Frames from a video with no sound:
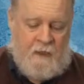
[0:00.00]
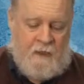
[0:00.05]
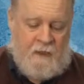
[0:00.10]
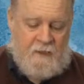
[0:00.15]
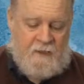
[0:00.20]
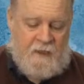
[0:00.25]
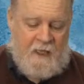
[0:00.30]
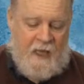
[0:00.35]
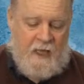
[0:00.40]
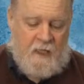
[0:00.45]
The
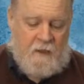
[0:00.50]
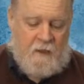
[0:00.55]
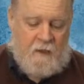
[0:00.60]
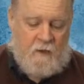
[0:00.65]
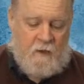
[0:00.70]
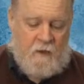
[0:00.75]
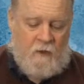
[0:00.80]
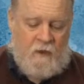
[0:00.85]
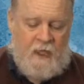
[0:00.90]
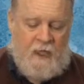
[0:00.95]
attack
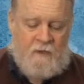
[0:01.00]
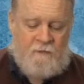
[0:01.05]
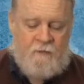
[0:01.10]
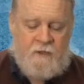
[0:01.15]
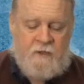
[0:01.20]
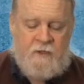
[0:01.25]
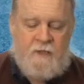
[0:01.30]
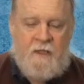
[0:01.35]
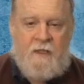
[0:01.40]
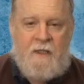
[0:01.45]
occurred
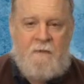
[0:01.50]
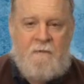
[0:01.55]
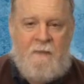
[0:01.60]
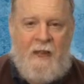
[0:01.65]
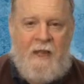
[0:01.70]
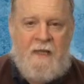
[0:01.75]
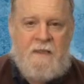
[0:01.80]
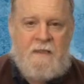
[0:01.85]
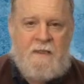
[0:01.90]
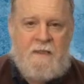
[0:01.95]
after Sunday
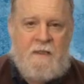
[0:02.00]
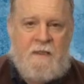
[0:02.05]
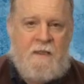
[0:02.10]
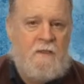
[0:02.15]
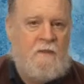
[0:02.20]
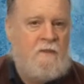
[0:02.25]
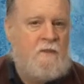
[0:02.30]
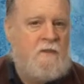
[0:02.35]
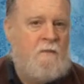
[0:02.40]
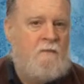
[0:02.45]
Mass and
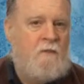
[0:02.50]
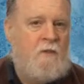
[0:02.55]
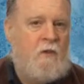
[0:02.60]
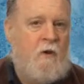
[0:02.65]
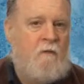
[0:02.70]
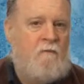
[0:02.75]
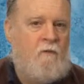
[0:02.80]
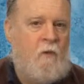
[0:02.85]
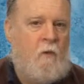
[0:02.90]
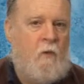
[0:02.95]
killed something
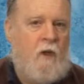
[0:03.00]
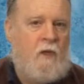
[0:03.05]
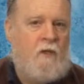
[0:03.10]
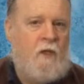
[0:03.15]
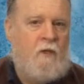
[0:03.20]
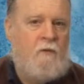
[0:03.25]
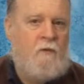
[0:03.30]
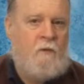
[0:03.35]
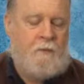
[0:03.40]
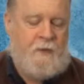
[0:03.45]
over
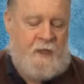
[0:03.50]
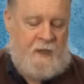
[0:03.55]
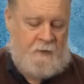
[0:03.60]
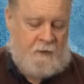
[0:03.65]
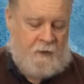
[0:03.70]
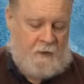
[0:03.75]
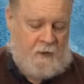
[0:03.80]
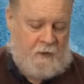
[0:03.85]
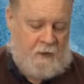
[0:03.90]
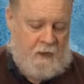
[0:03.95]
100
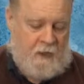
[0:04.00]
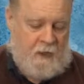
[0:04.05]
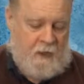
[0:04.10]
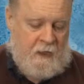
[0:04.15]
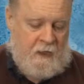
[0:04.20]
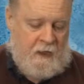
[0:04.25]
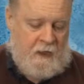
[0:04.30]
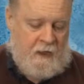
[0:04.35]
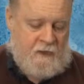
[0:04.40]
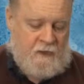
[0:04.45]
people.
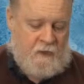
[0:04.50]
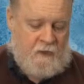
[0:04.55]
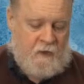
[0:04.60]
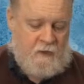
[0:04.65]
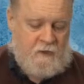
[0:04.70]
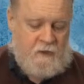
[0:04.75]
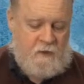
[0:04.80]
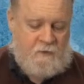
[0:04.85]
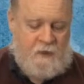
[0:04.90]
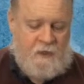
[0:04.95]
It's
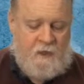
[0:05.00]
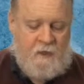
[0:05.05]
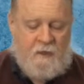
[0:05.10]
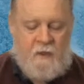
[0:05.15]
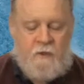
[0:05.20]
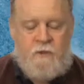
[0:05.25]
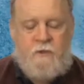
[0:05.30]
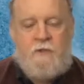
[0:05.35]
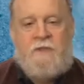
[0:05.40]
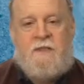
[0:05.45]
thought to be the
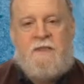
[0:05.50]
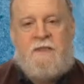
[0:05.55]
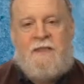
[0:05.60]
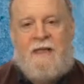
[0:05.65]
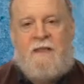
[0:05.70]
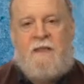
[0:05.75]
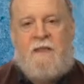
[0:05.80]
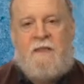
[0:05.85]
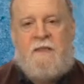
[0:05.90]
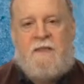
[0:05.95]
country's
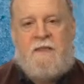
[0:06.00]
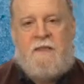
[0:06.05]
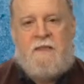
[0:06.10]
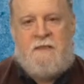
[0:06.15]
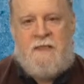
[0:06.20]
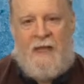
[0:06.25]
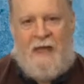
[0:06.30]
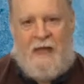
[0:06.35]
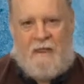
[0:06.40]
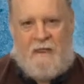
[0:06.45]
deadliest
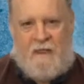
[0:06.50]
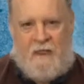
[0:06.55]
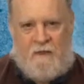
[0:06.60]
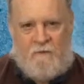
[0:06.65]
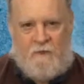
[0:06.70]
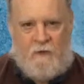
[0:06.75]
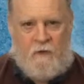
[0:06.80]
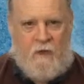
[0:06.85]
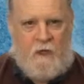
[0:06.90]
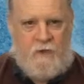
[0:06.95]
attack
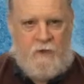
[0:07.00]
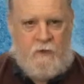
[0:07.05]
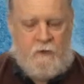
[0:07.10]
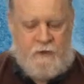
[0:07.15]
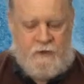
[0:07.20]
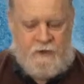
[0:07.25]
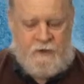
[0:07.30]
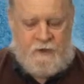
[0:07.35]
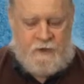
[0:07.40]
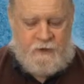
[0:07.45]
ever on
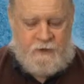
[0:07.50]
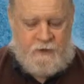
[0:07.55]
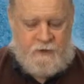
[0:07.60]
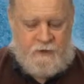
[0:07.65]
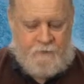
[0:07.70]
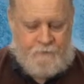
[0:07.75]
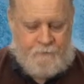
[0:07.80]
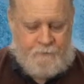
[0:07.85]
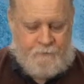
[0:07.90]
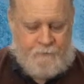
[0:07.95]

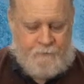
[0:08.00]
Christians.